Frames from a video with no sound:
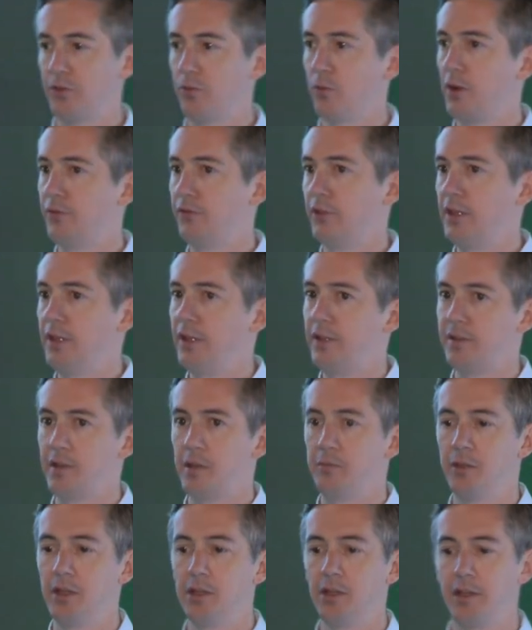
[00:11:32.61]
roughly
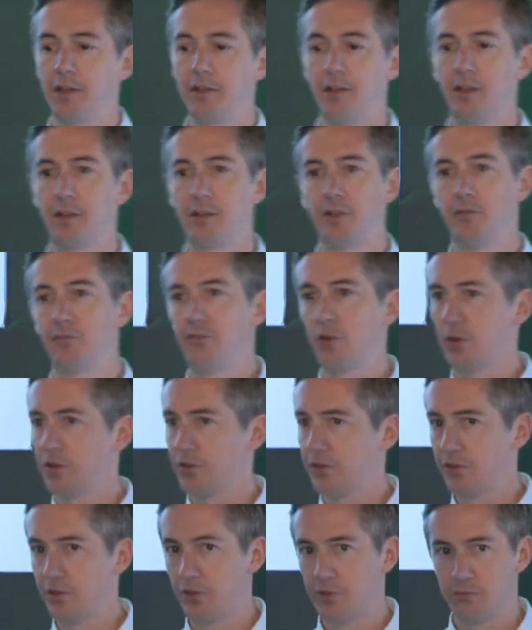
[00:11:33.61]
something like this.
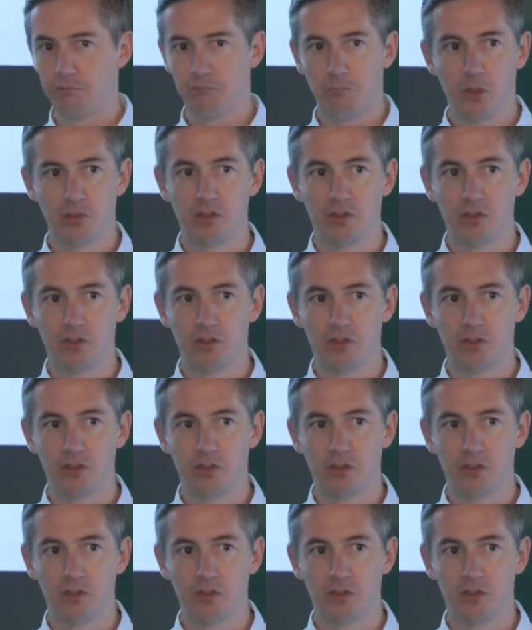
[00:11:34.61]
First, I'll